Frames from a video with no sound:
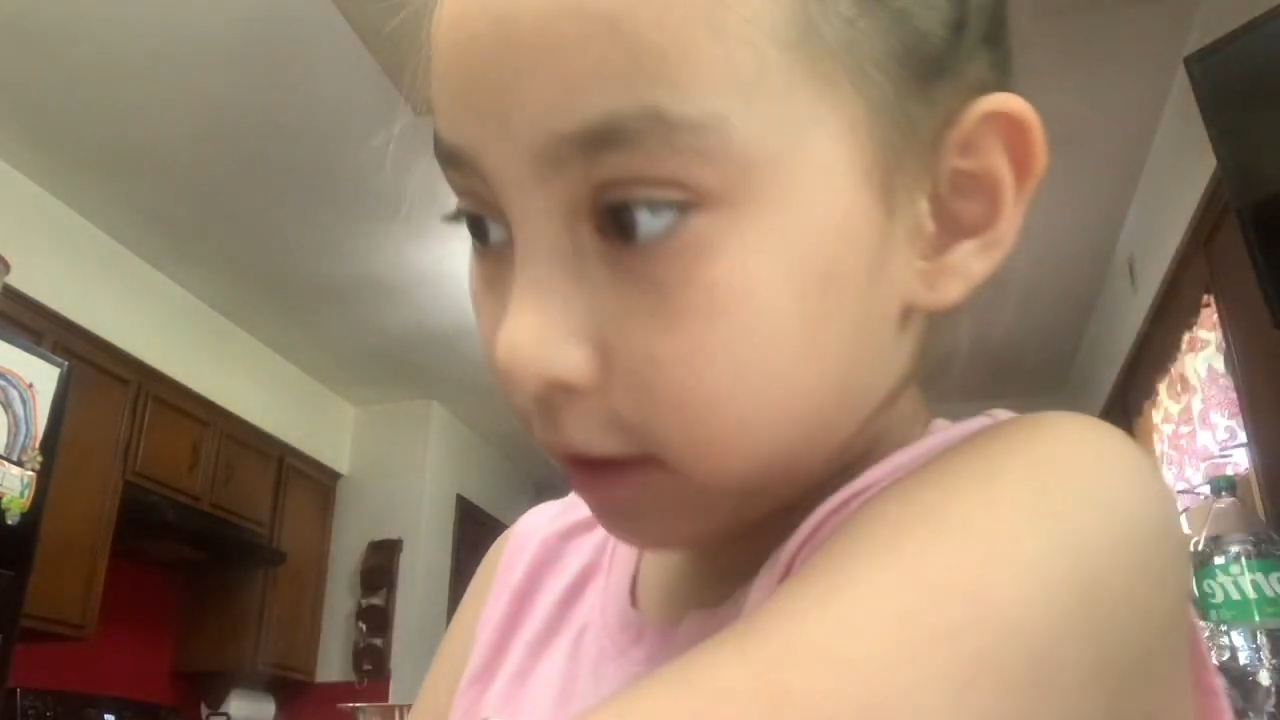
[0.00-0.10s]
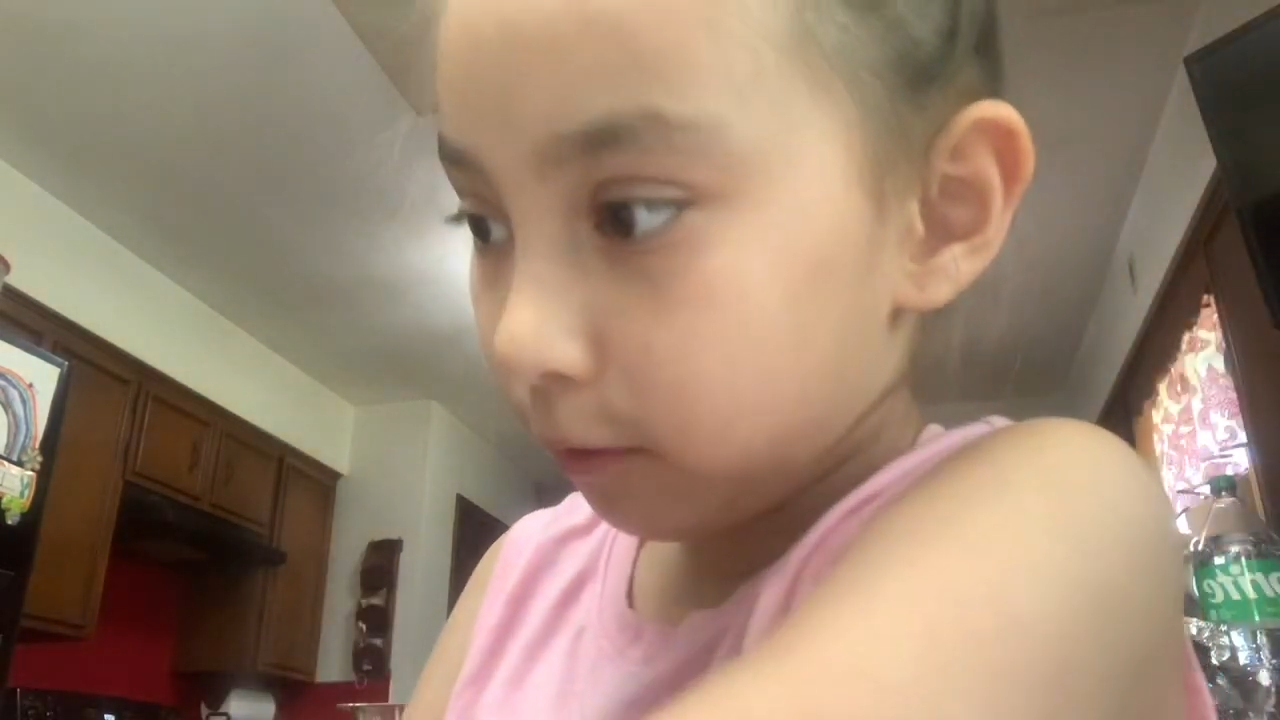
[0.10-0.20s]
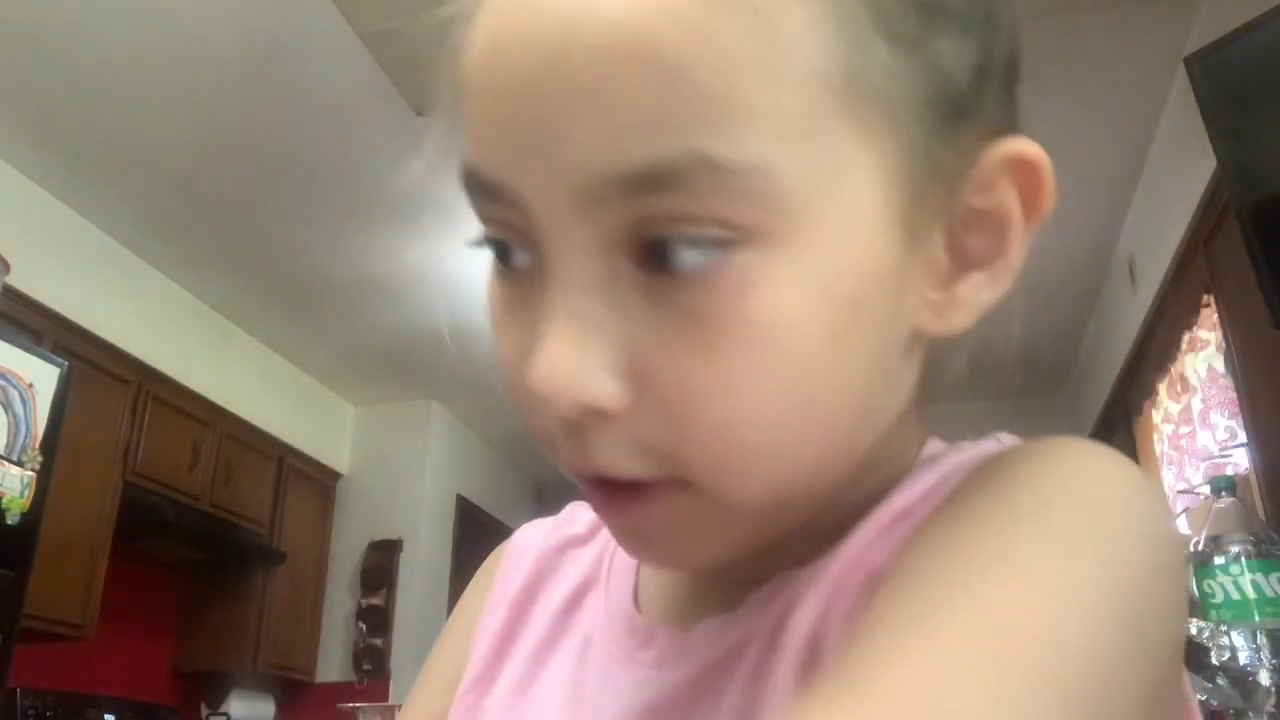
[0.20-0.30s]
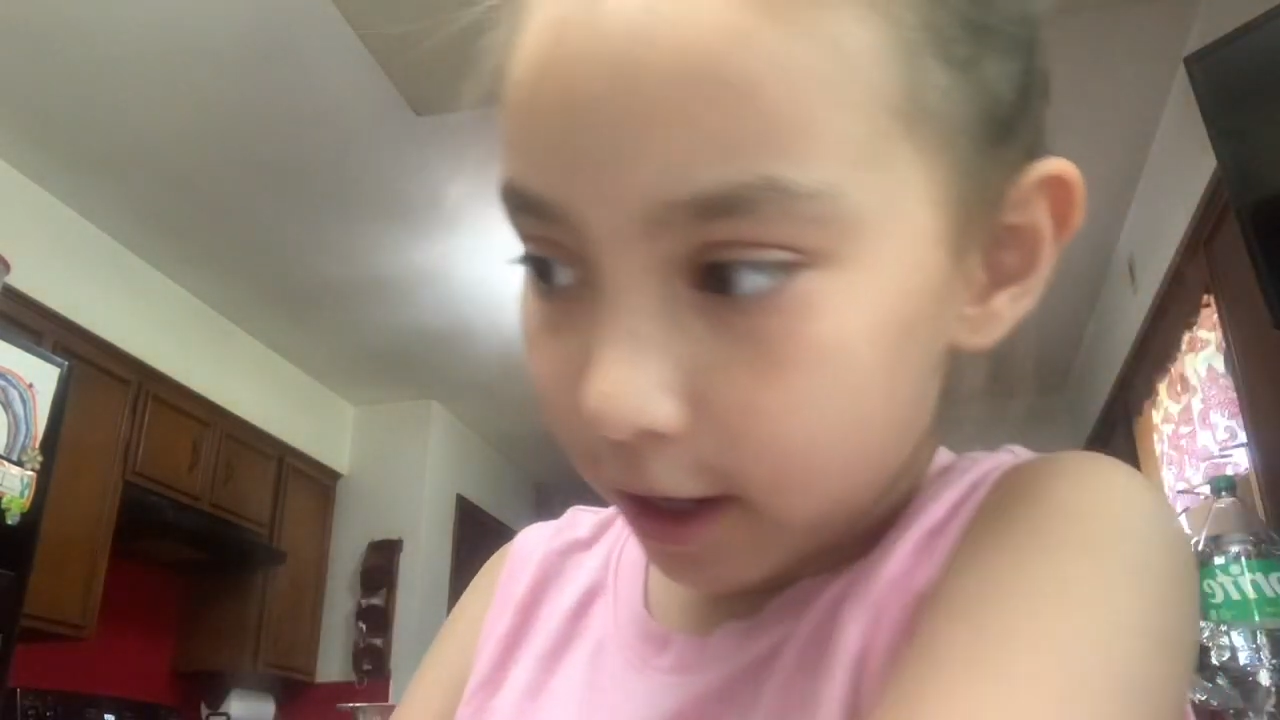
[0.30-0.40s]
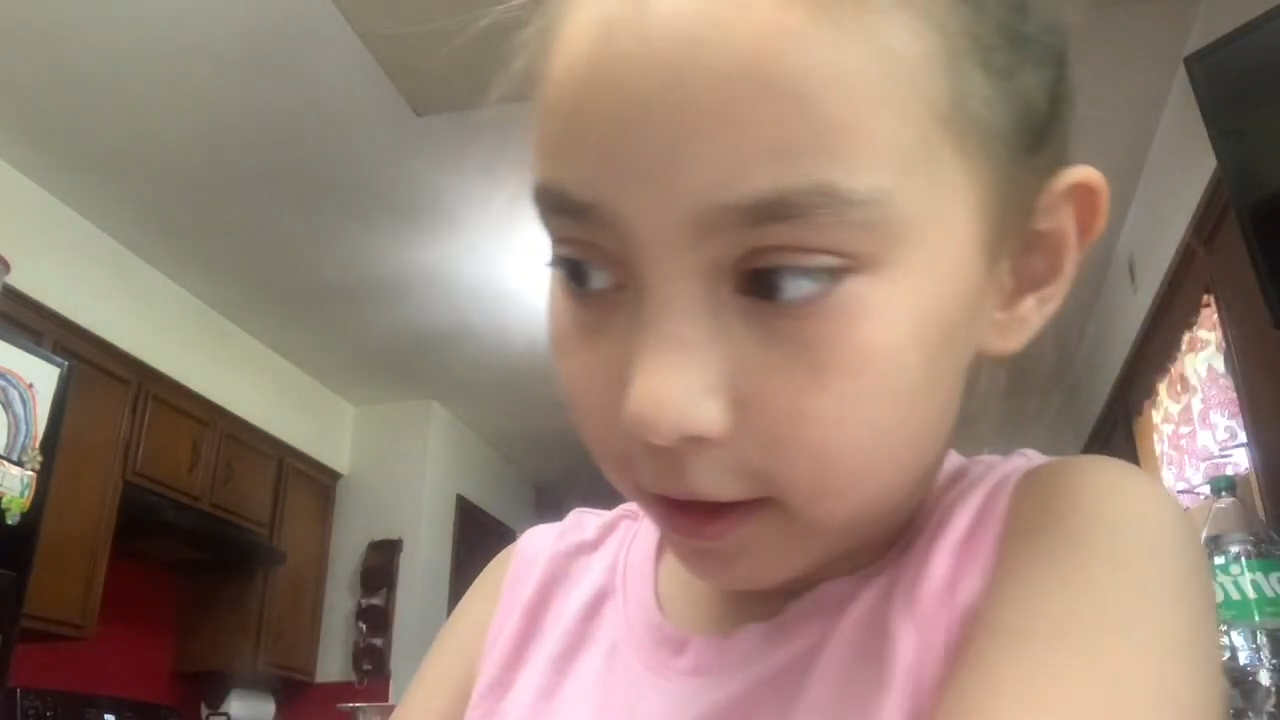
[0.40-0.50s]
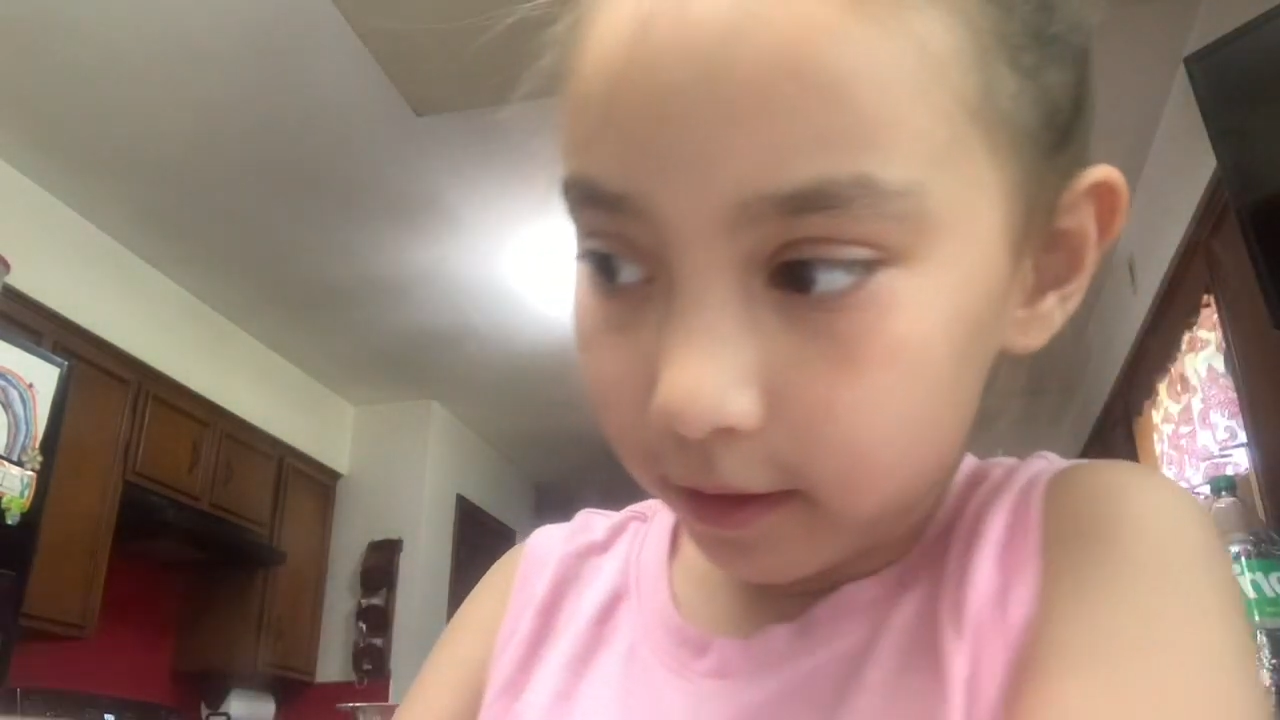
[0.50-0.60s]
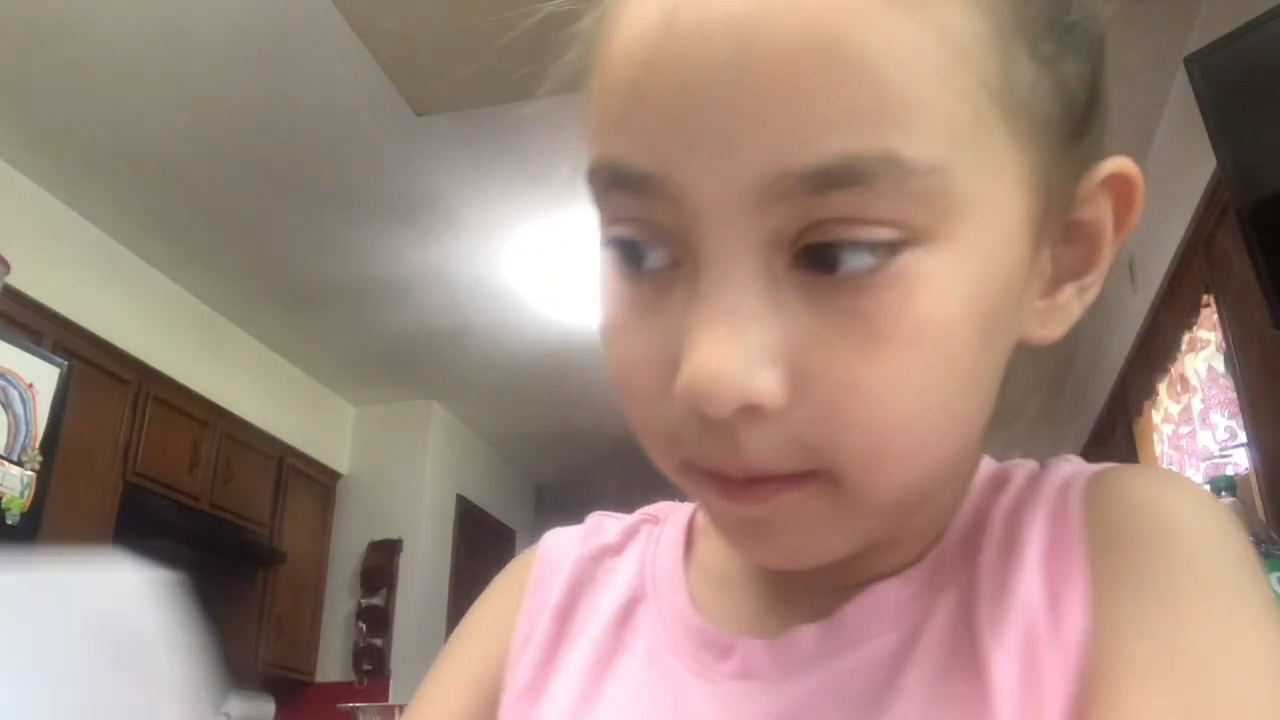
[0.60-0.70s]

one.